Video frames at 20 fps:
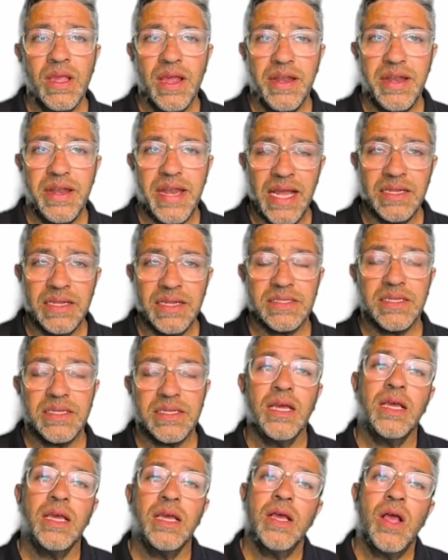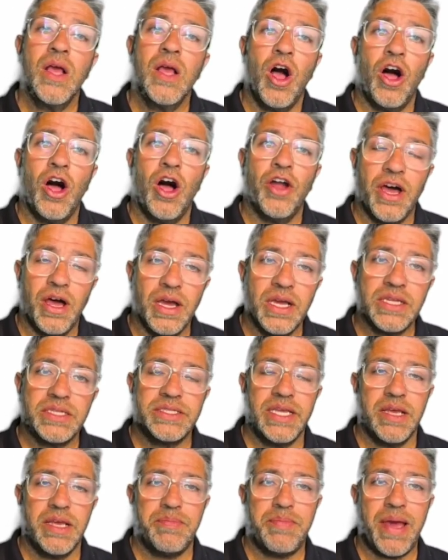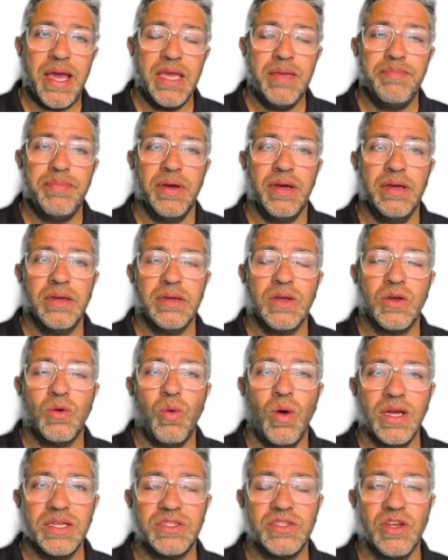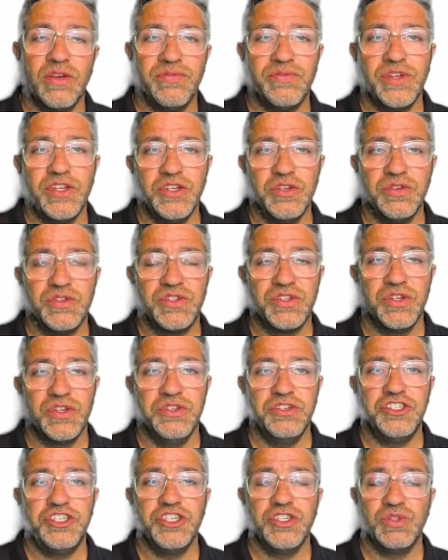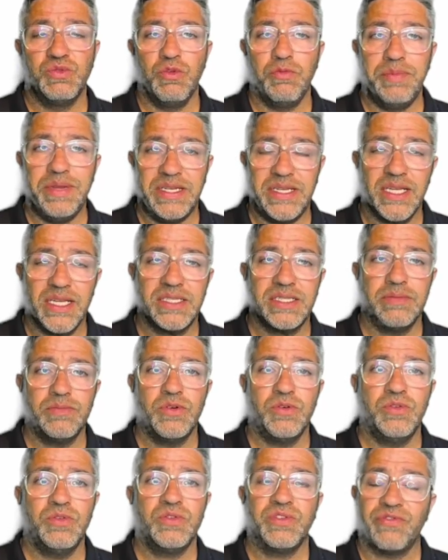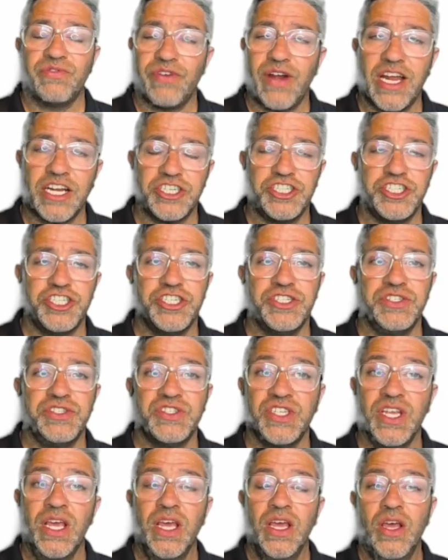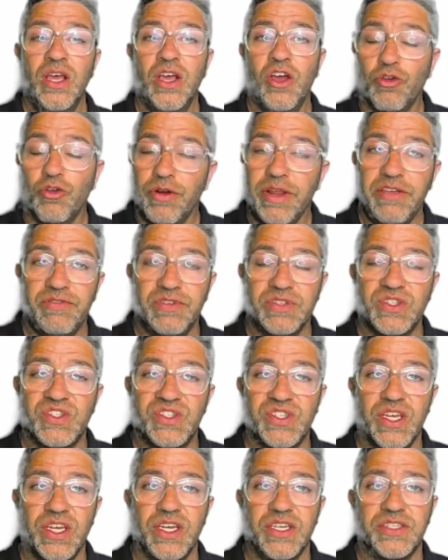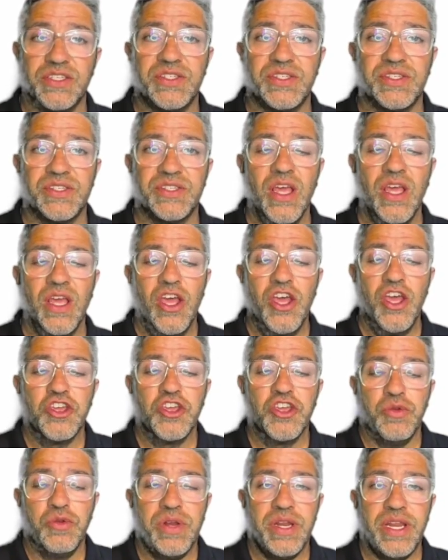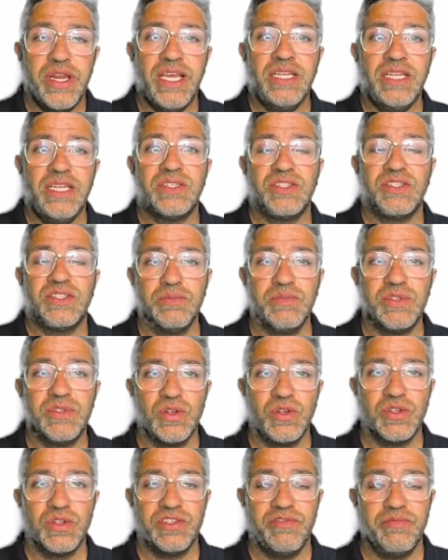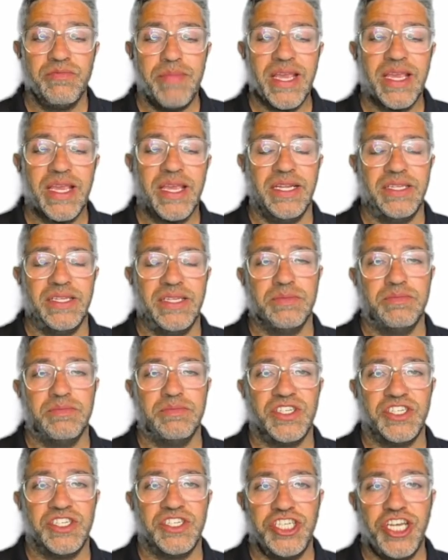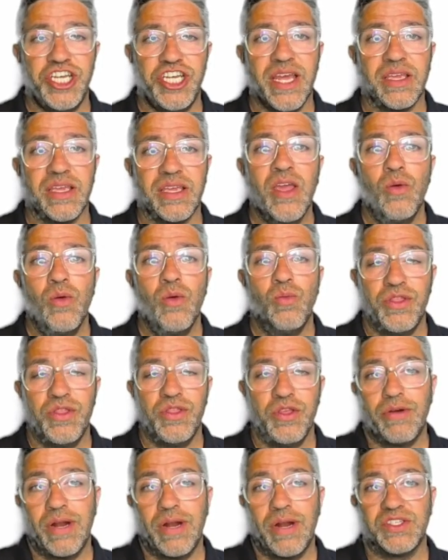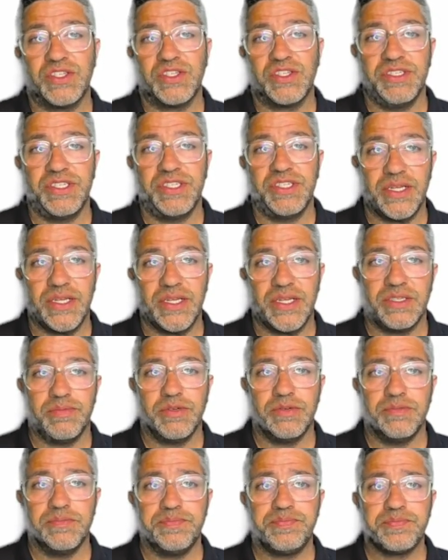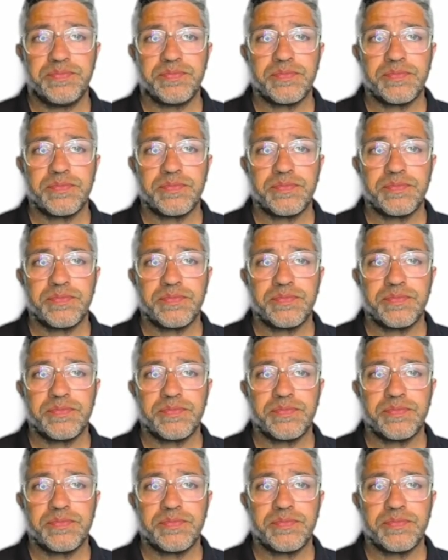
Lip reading: Next, on a higher tier paper, quite often your solutions will be decimals, fractions, or even surds. You need some sort of mechanism to check whether your answer is sensible.